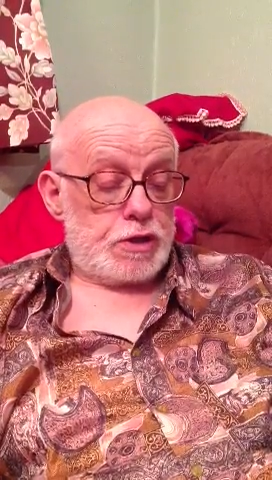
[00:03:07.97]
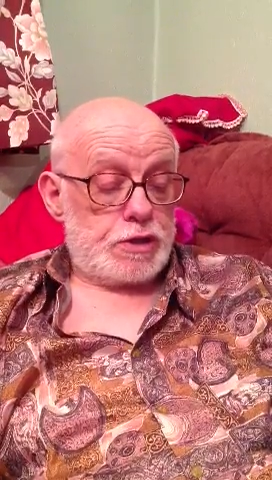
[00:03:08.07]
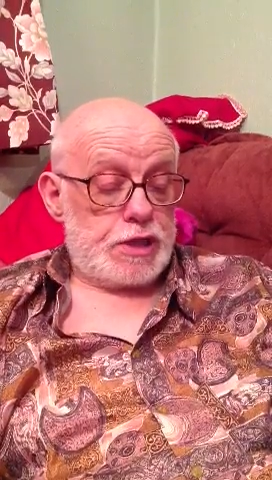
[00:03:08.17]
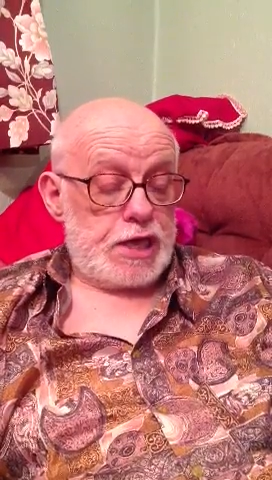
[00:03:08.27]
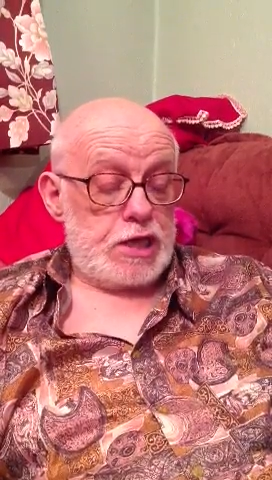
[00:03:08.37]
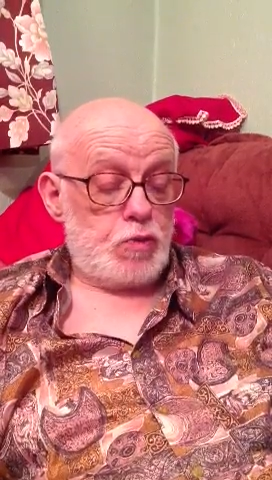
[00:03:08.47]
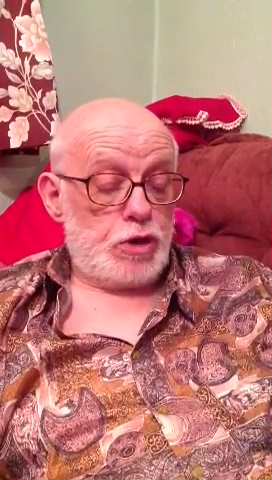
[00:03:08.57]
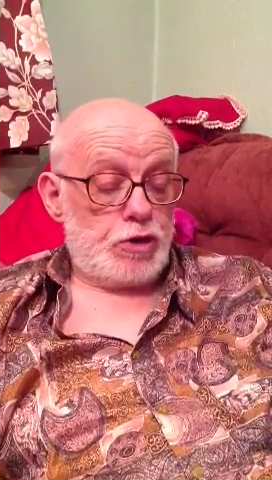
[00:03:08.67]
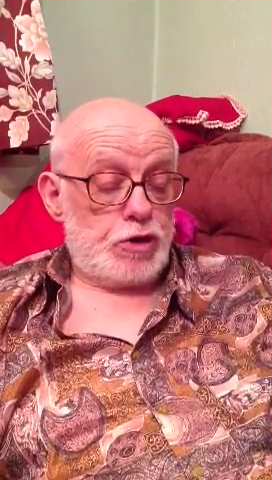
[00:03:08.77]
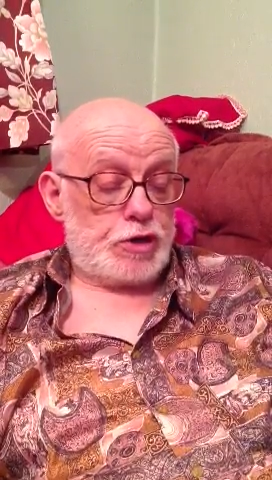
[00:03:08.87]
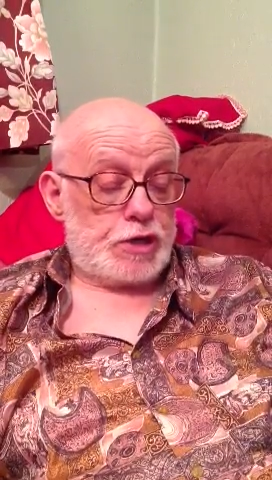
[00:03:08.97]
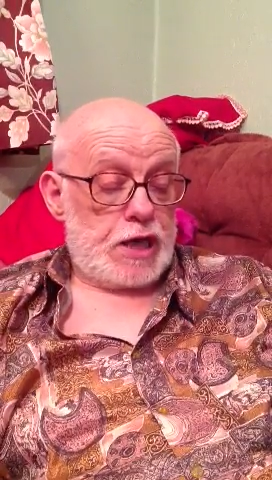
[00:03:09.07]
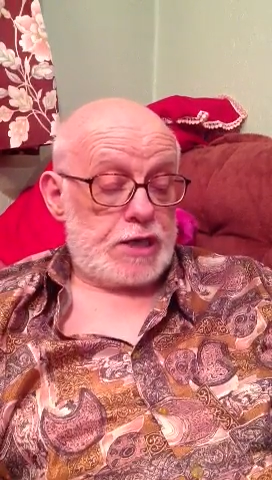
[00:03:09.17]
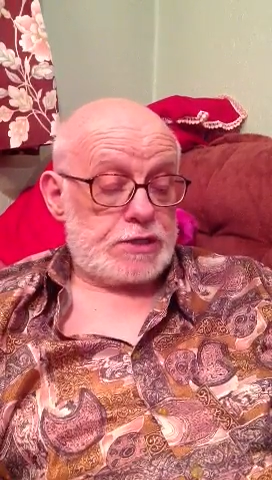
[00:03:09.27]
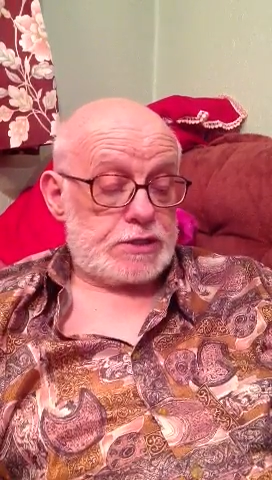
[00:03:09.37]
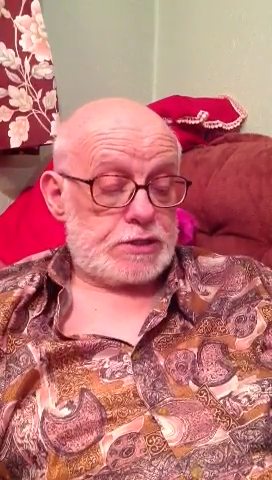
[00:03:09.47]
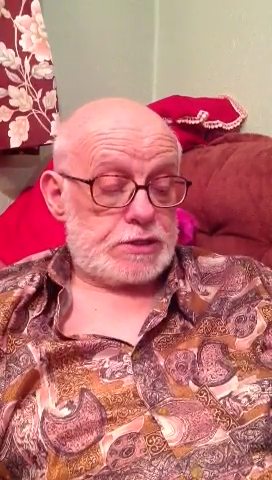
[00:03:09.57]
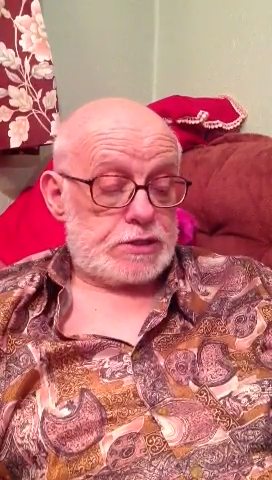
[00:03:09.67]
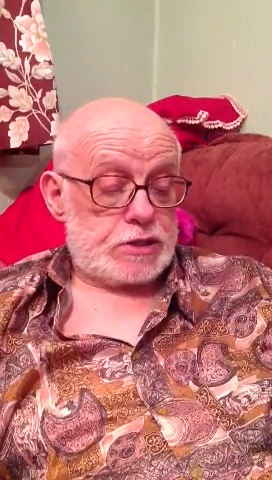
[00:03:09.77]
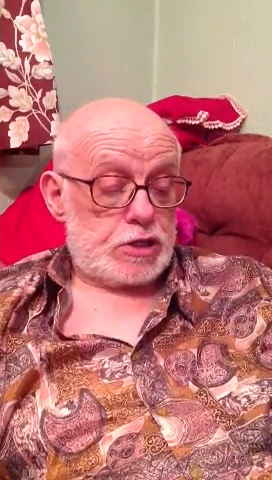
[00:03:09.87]
They will not
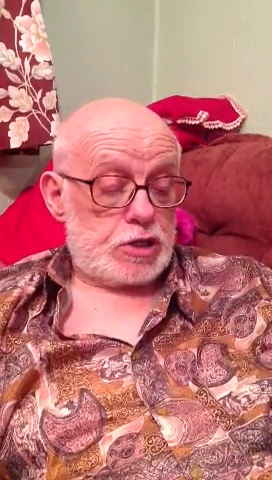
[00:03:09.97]
last.